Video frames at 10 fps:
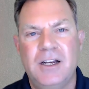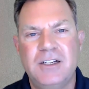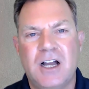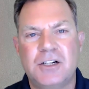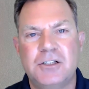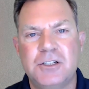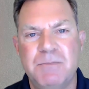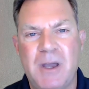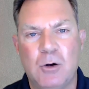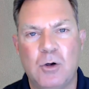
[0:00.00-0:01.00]
in a doctor's
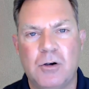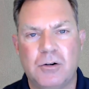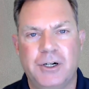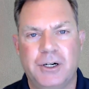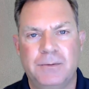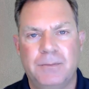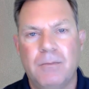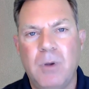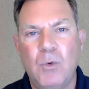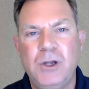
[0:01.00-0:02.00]
medical career,
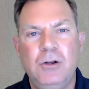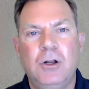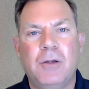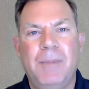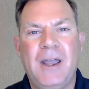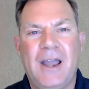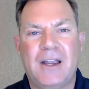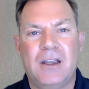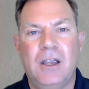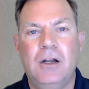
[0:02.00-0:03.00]
but when you look
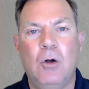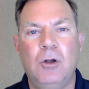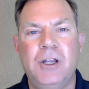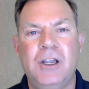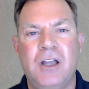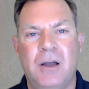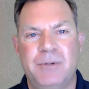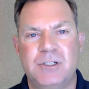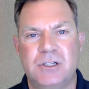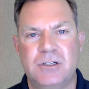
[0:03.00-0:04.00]
back, it only
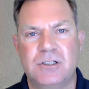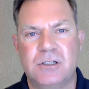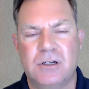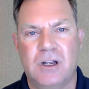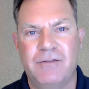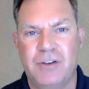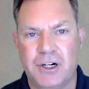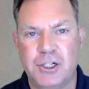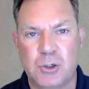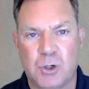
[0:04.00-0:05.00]
encompasses a
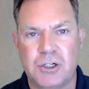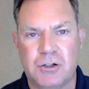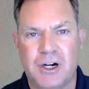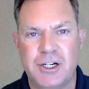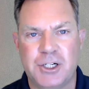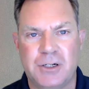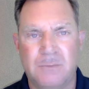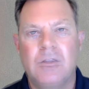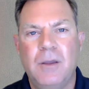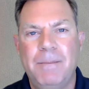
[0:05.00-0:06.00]
very short duration.
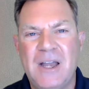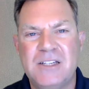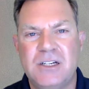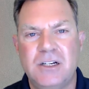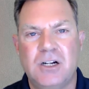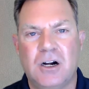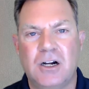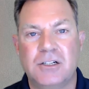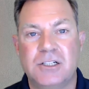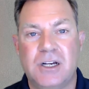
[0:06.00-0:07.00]
The best
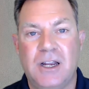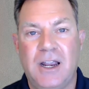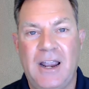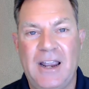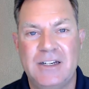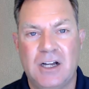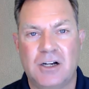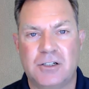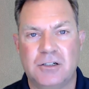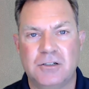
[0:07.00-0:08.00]
guitarists and
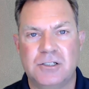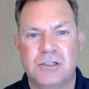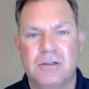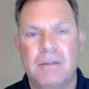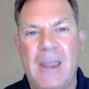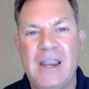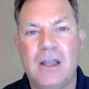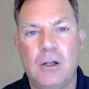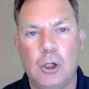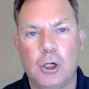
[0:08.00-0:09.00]
doctors
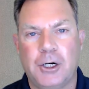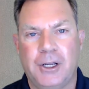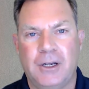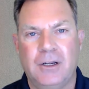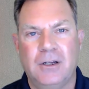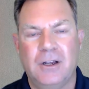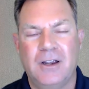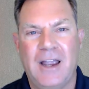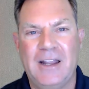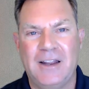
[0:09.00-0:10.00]
make learning
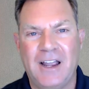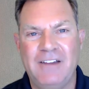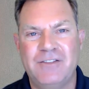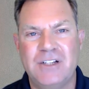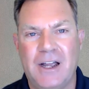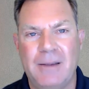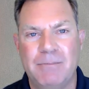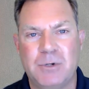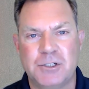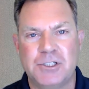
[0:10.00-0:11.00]
a
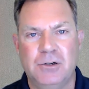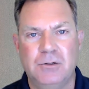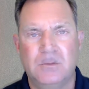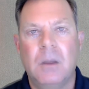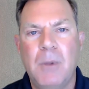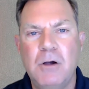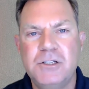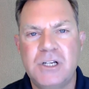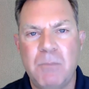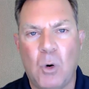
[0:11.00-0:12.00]
lifetime pursuit.
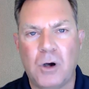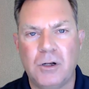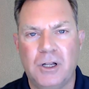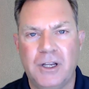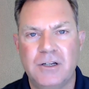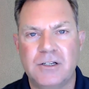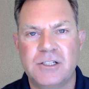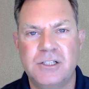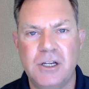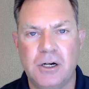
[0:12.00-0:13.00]
Most importantly,
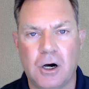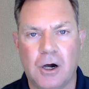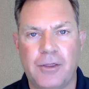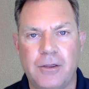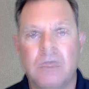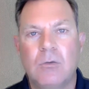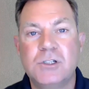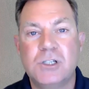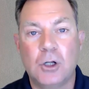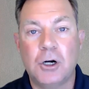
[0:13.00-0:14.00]
Siddharth
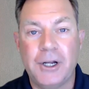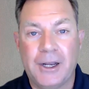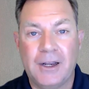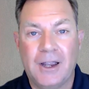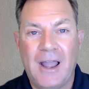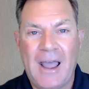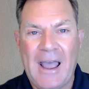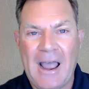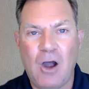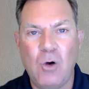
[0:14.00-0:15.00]
was learning
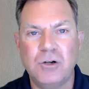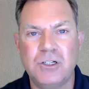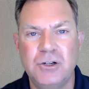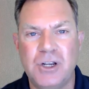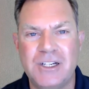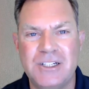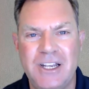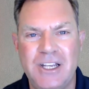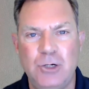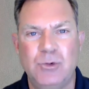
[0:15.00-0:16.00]
how to
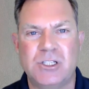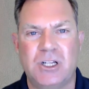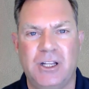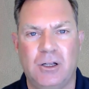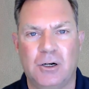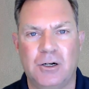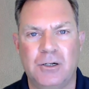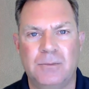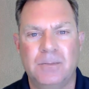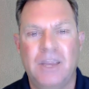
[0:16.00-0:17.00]
continuously
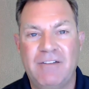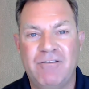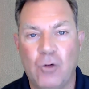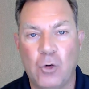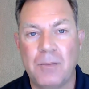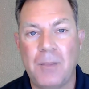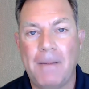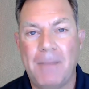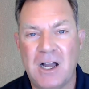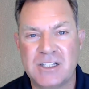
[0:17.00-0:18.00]
learn and form
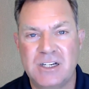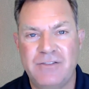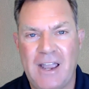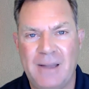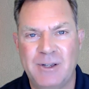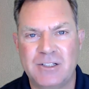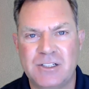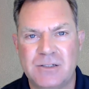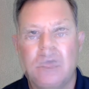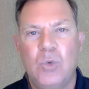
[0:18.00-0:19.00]
positive
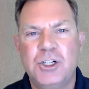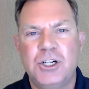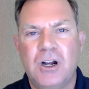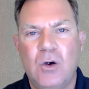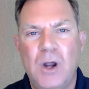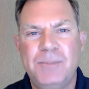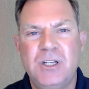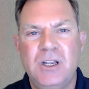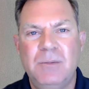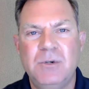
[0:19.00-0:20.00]
habits, which
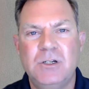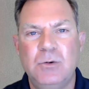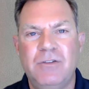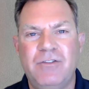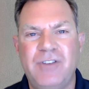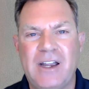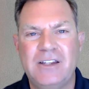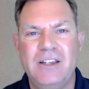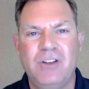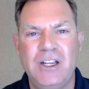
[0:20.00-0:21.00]
equipped him to
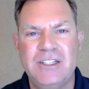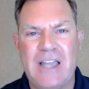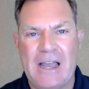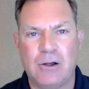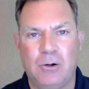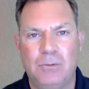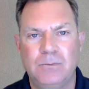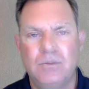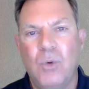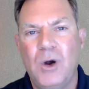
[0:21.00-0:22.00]
effectively tackle
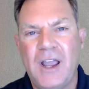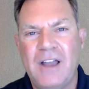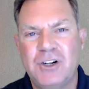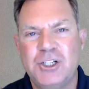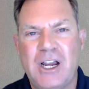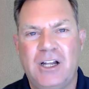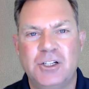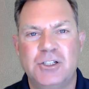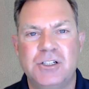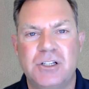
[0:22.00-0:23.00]
whatever
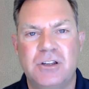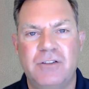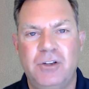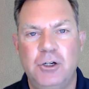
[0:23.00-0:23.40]
challenges the